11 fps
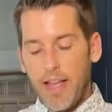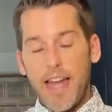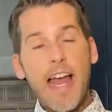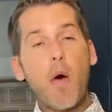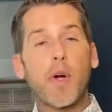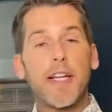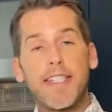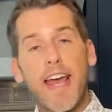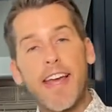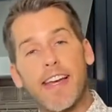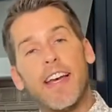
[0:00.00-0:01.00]
And now we're gonna
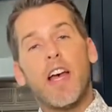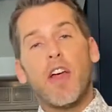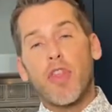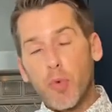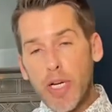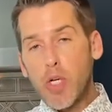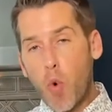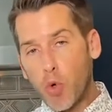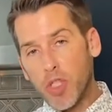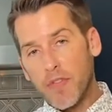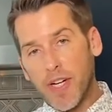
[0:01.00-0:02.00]
take three
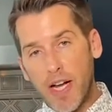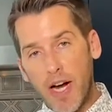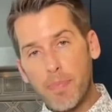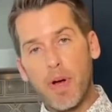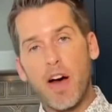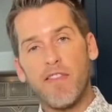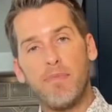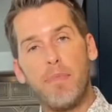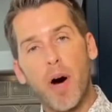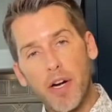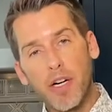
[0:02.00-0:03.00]
quarters of a cup
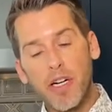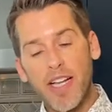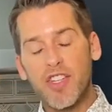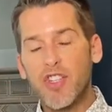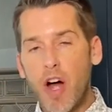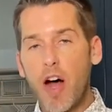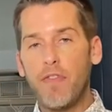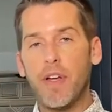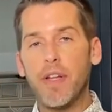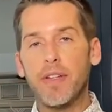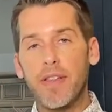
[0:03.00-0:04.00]
of butter. It's
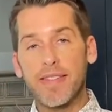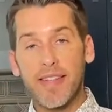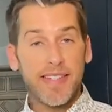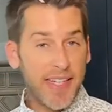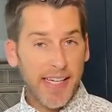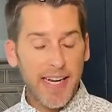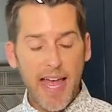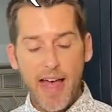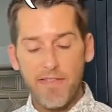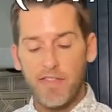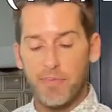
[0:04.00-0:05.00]
softened, that's a stick and a
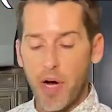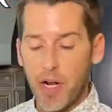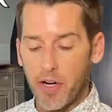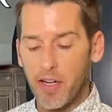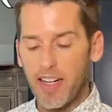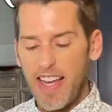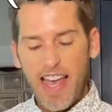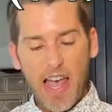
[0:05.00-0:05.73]
half of butter.